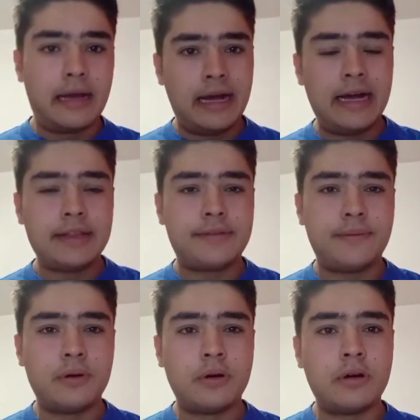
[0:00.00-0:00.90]
And
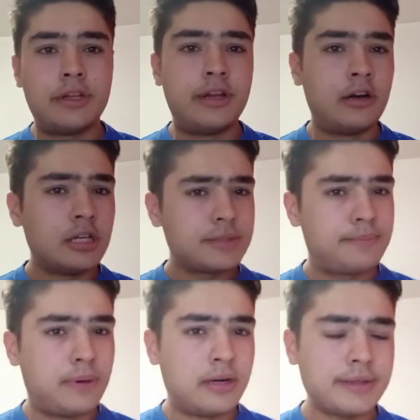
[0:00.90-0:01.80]
for the
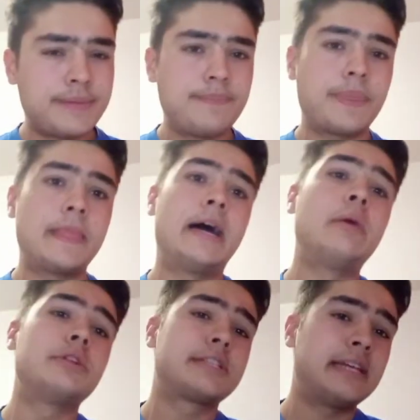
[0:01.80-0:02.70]
last part, I
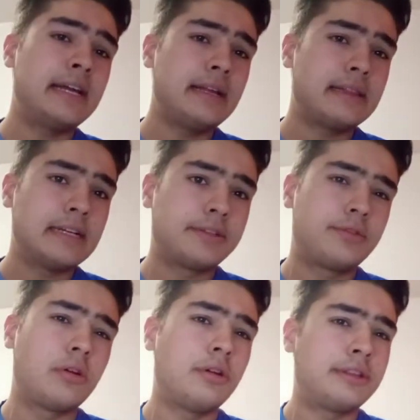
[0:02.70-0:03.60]
would say that
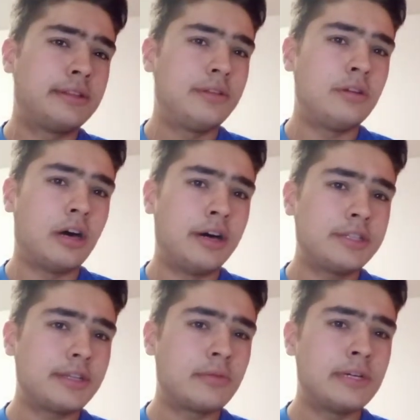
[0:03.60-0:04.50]
to
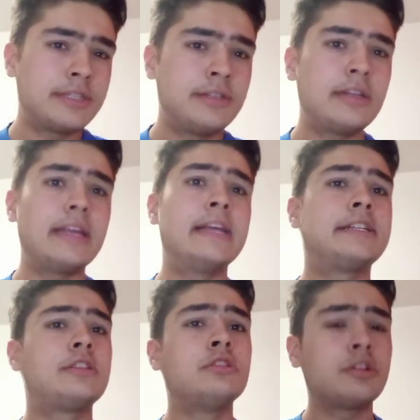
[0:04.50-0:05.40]
answer the question,
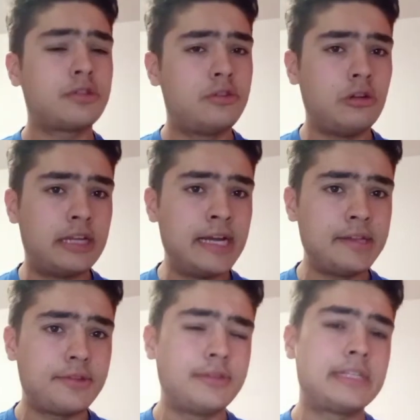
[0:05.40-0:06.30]
it's not too
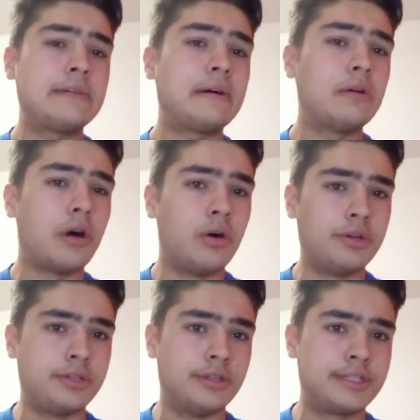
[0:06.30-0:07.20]
late to save our
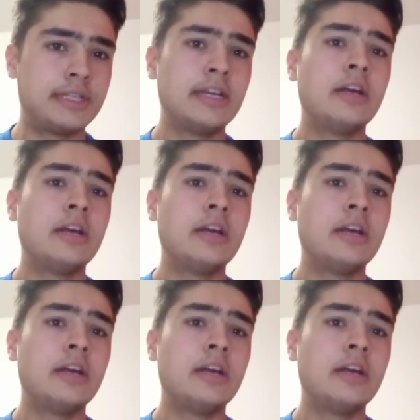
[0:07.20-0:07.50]
oceans.